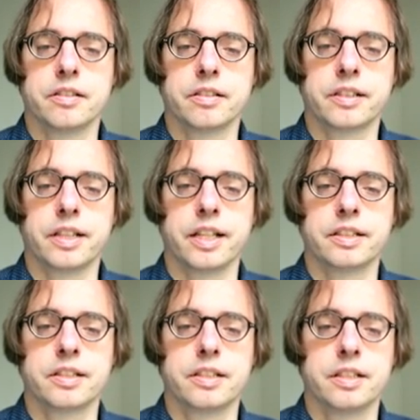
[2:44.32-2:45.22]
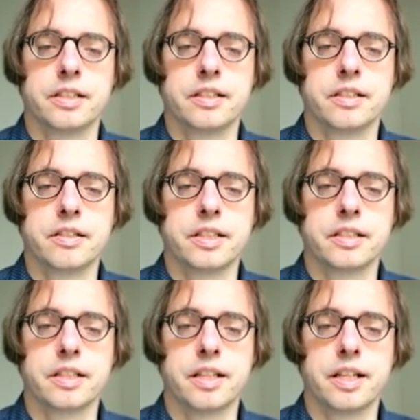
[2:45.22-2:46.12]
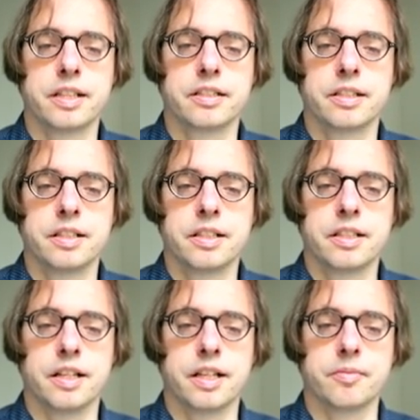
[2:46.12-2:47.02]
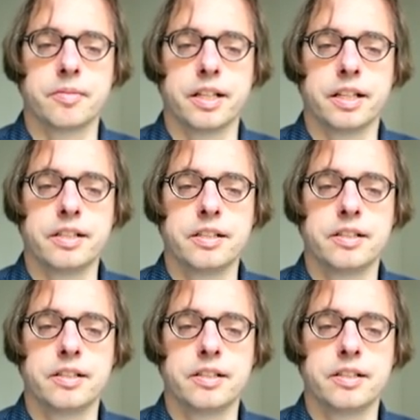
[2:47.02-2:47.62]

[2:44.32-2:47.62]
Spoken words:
get theta hat ml